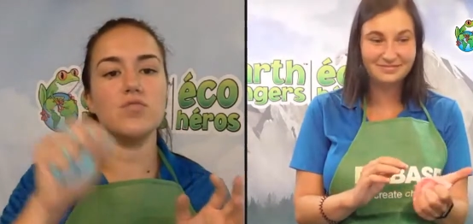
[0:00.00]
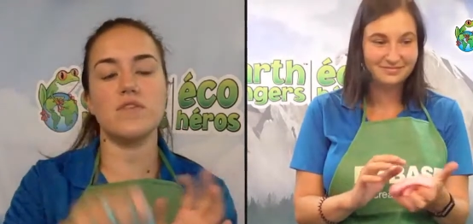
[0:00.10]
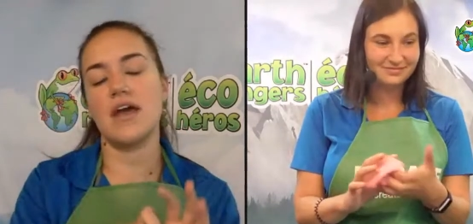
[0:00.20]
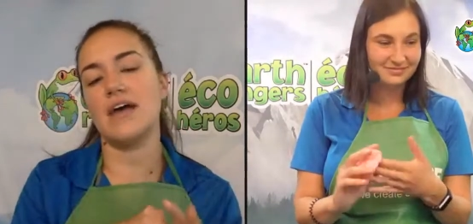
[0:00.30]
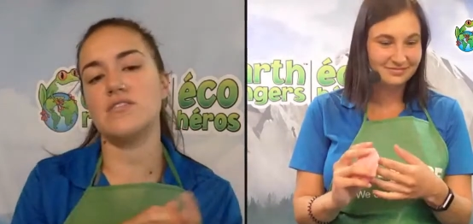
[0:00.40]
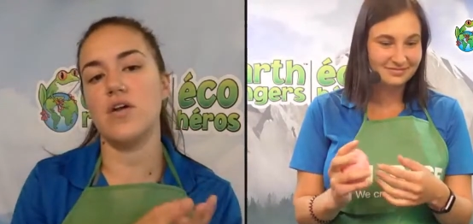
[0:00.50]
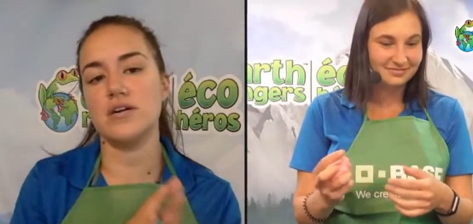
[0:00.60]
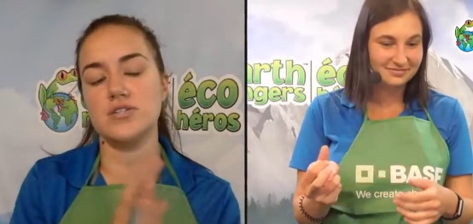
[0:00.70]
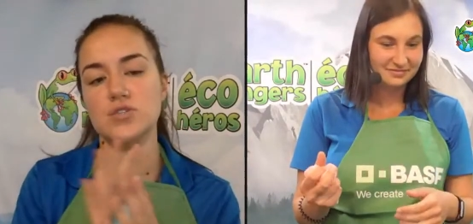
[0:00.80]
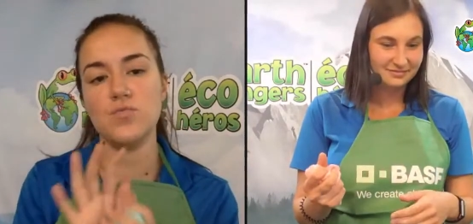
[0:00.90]
Speaker 1: use it as
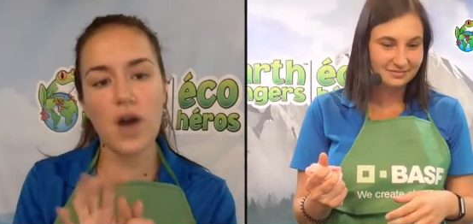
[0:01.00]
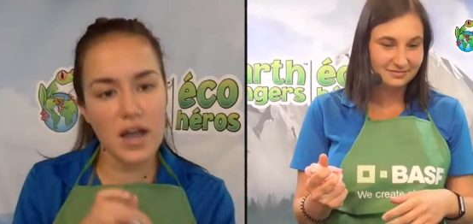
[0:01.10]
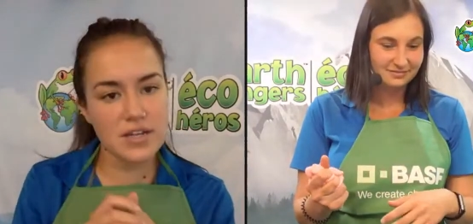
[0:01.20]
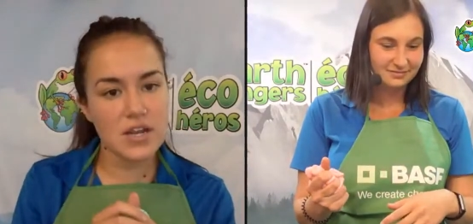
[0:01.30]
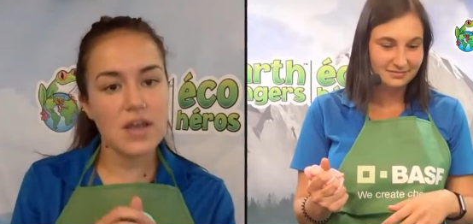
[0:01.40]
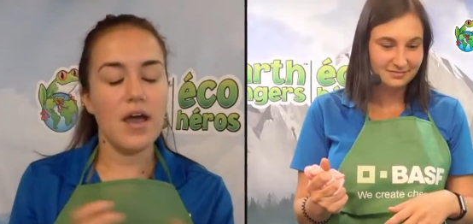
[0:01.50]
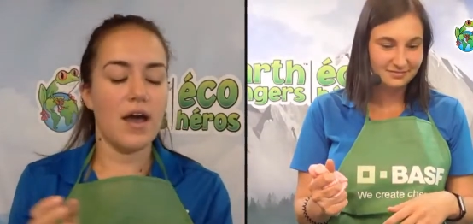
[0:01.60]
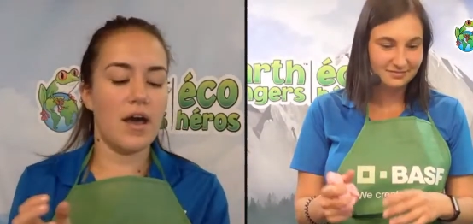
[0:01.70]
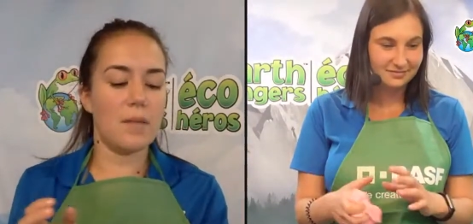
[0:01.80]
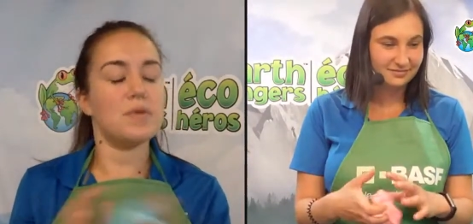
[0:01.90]
long as you want.
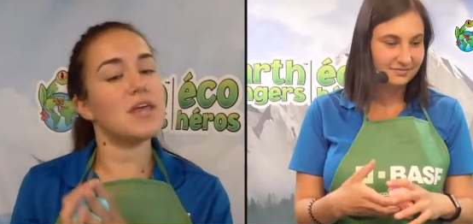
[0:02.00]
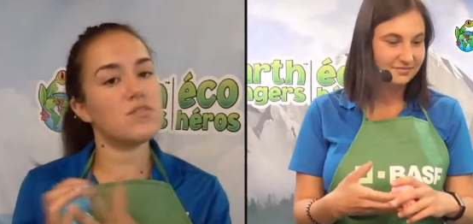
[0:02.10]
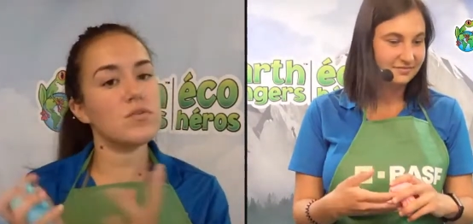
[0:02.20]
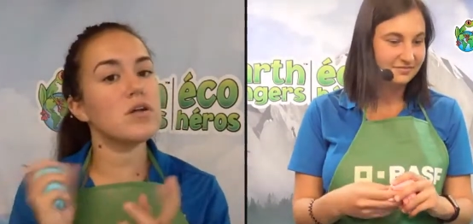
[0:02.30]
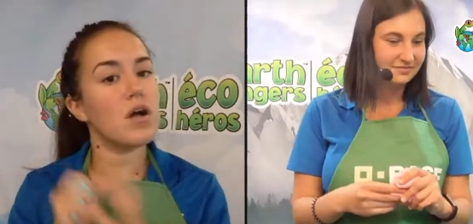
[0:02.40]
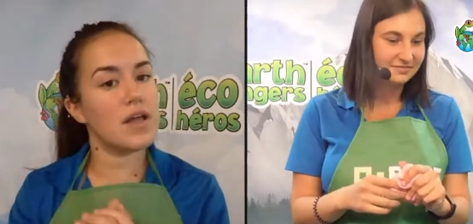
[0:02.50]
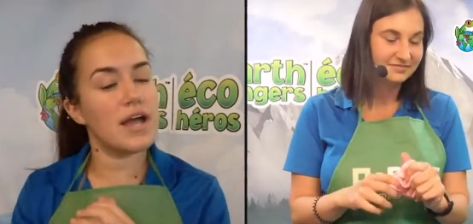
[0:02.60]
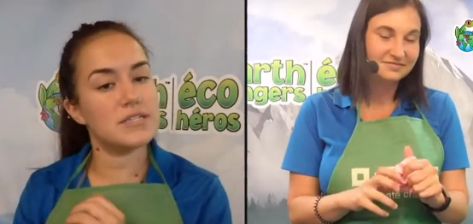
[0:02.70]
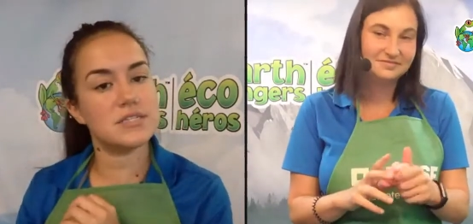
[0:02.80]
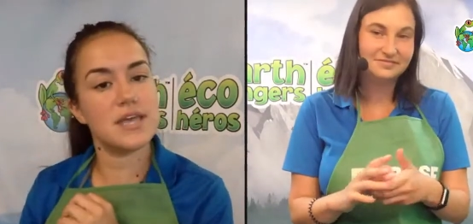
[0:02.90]
Uh, but that's really all I
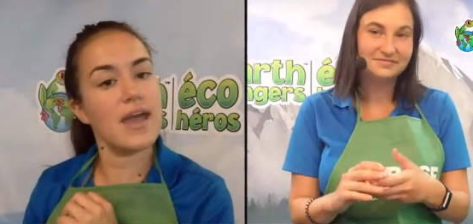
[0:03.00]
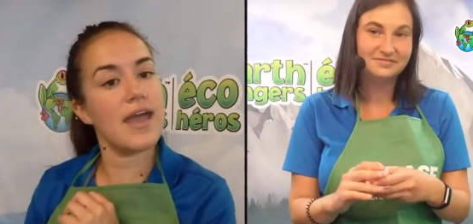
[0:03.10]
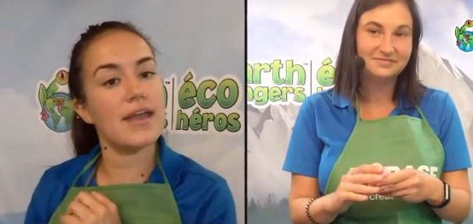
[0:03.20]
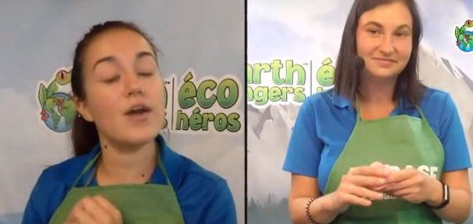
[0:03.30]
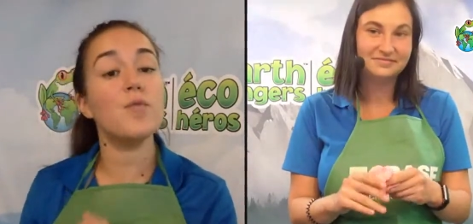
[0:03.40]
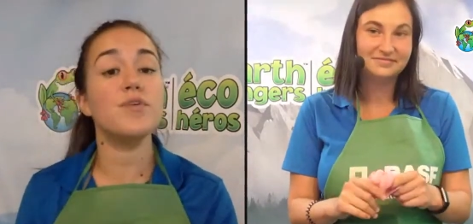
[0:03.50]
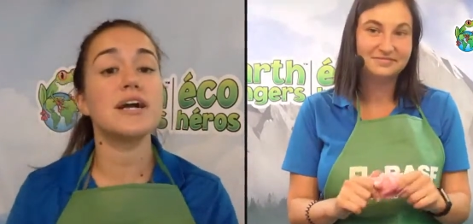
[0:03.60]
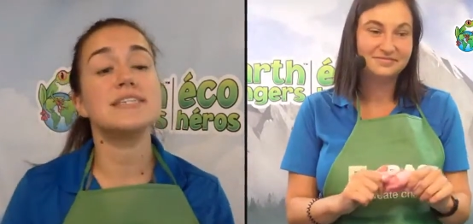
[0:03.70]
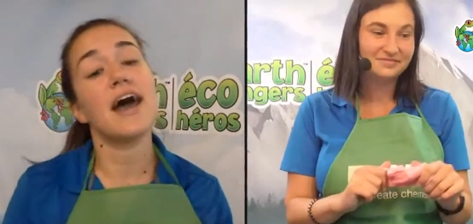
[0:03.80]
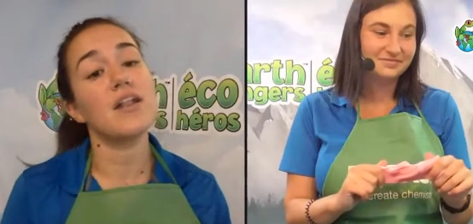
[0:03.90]
had to say, and I hope
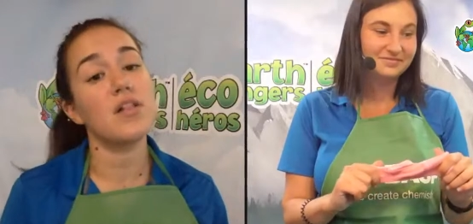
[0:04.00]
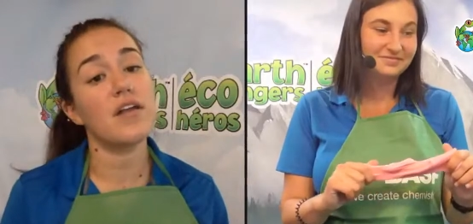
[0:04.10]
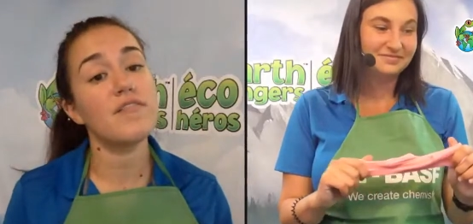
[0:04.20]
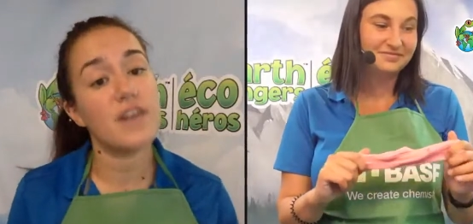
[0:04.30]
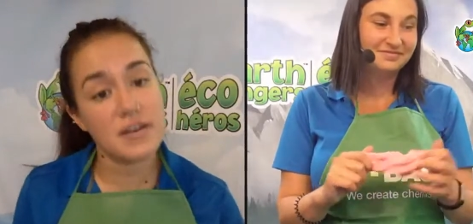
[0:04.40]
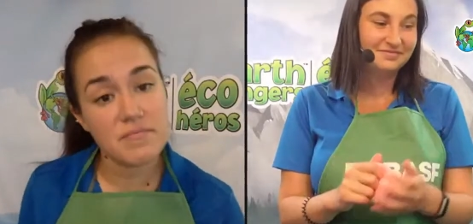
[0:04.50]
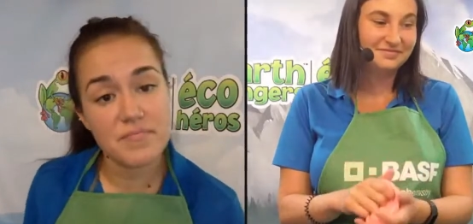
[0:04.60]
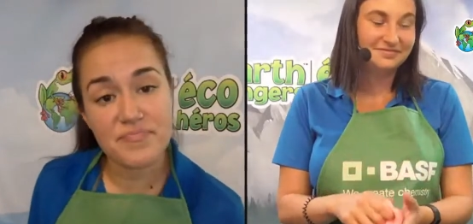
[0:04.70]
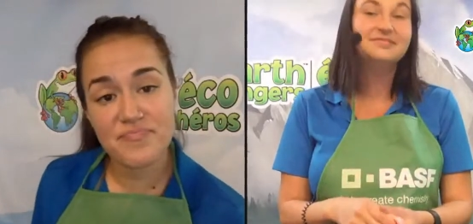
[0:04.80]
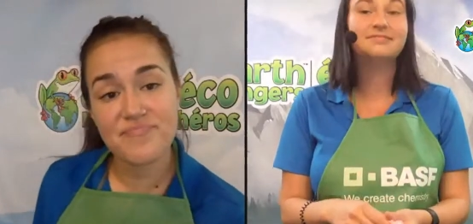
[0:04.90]
you guys had a lot of fun.
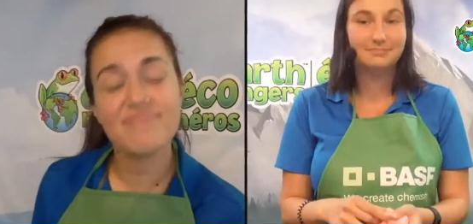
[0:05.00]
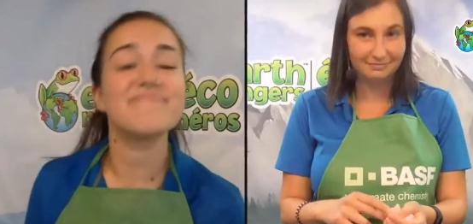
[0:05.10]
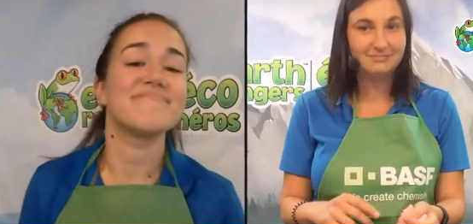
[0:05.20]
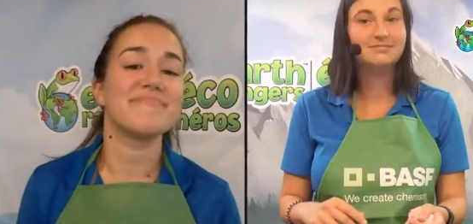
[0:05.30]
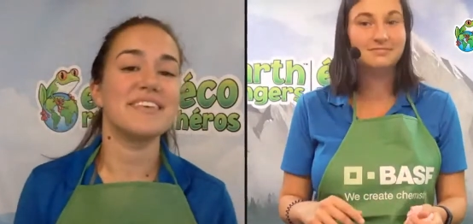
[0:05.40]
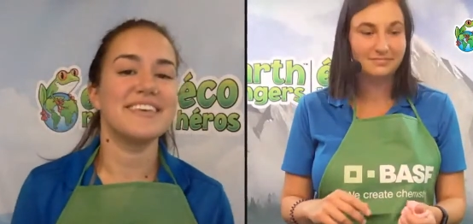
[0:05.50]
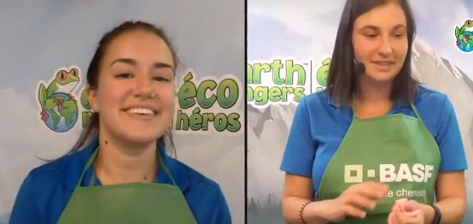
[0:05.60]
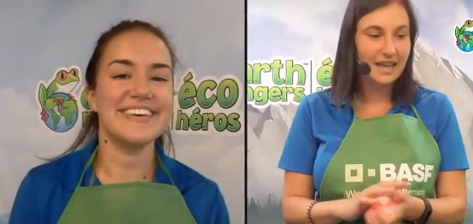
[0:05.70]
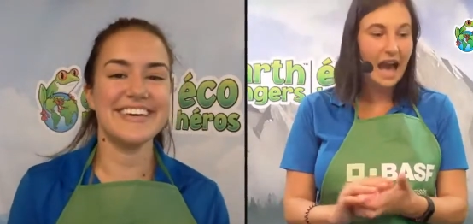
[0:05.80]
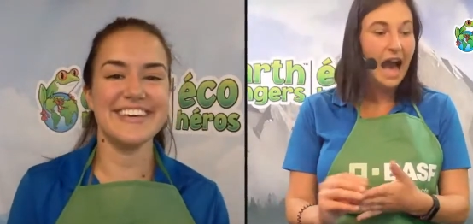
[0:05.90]

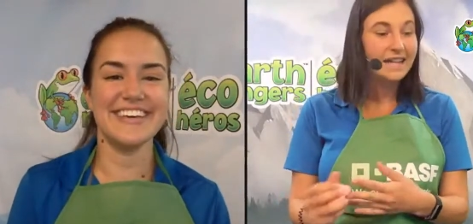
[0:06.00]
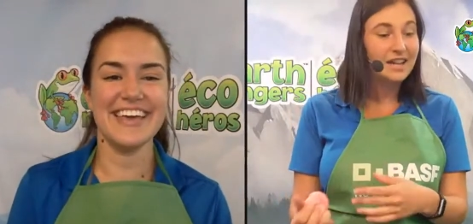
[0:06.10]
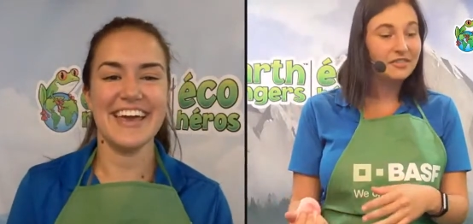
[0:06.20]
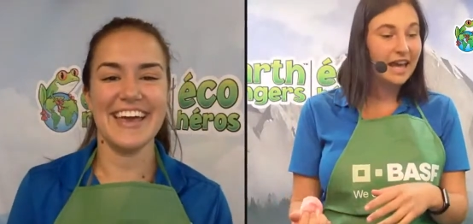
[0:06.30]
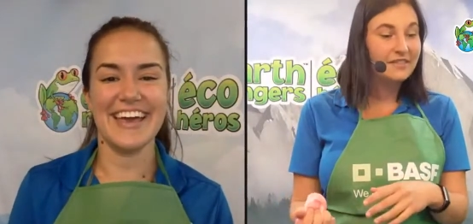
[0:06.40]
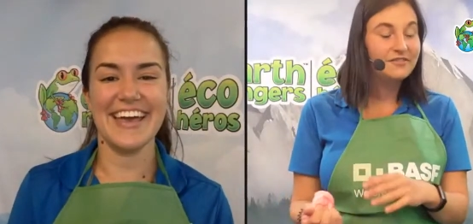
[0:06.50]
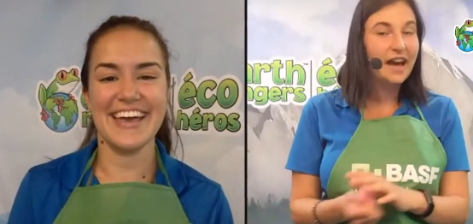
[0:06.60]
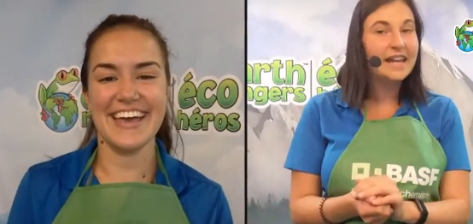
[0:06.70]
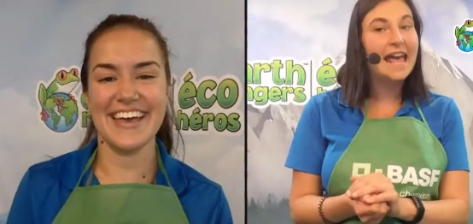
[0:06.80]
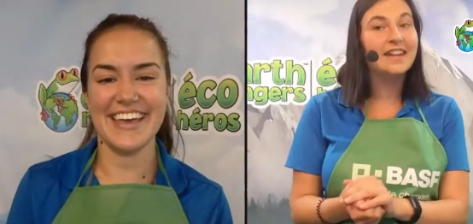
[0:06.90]
Speaker 2: I definitely had
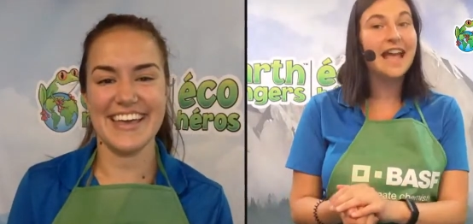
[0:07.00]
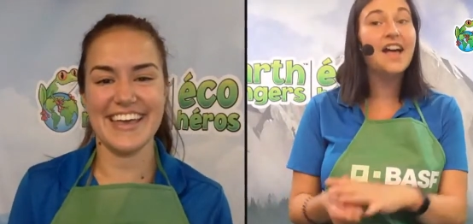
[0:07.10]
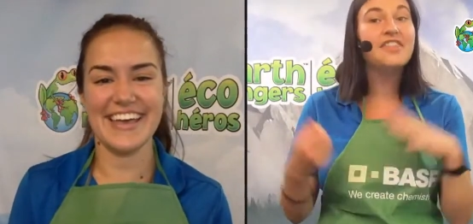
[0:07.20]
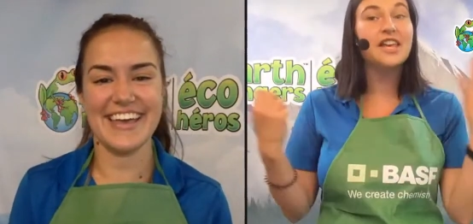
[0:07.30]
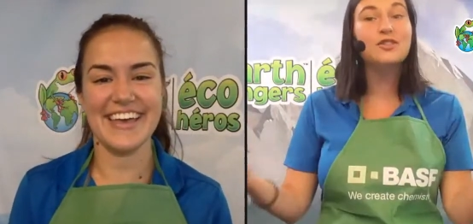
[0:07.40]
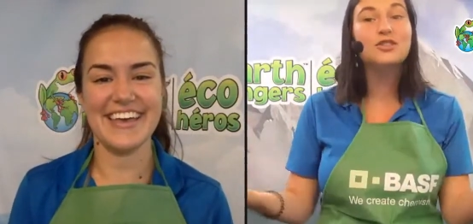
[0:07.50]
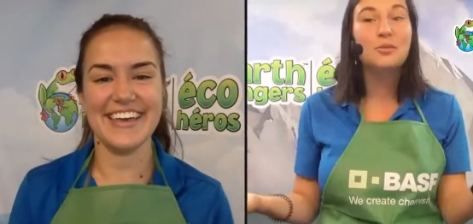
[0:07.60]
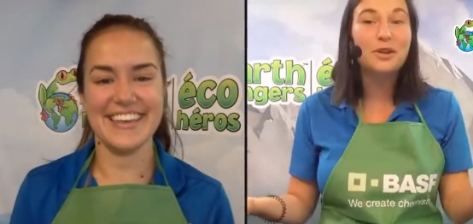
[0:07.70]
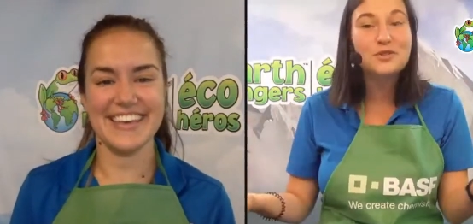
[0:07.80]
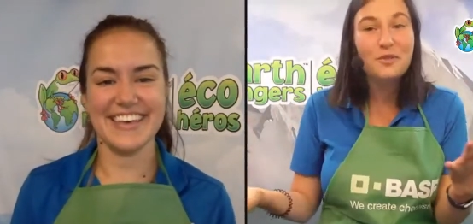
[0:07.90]
fun. And yeah, thank you
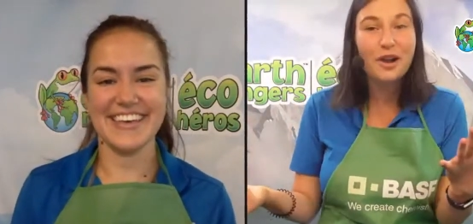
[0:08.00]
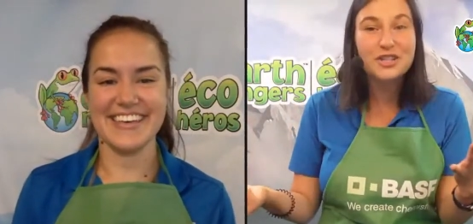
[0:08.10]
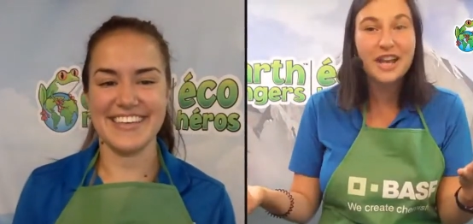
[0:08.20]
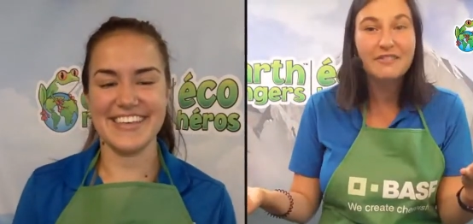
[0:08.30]
so much for watching,